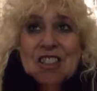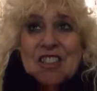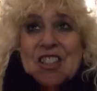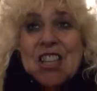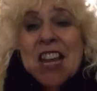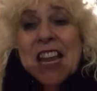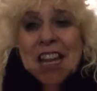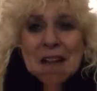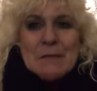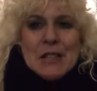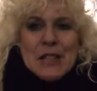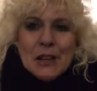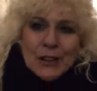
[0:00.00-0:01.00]
genetic
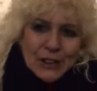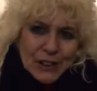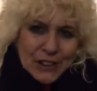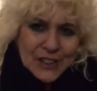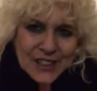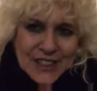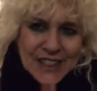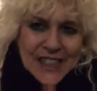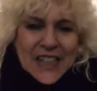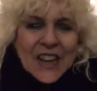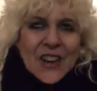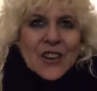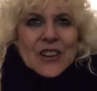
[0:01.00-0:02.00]
material,
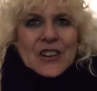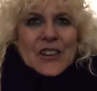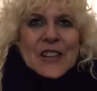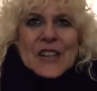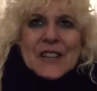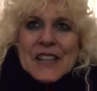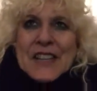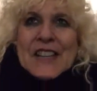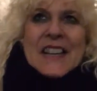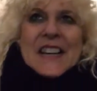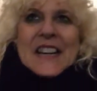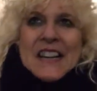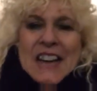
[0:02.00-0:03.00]
or the,
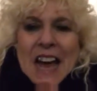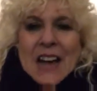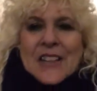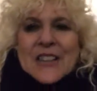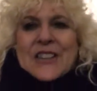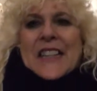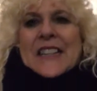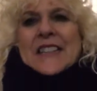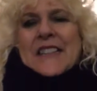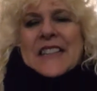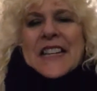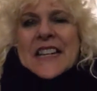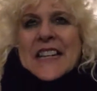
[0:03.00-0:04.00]
I don't say
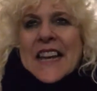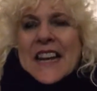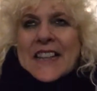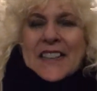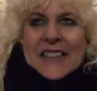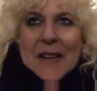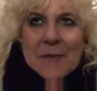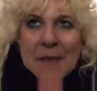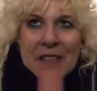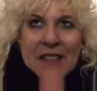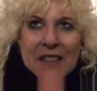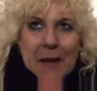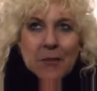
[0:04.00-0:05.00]
DNA because that
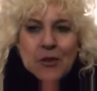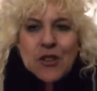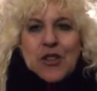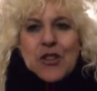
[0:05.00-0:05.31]
means double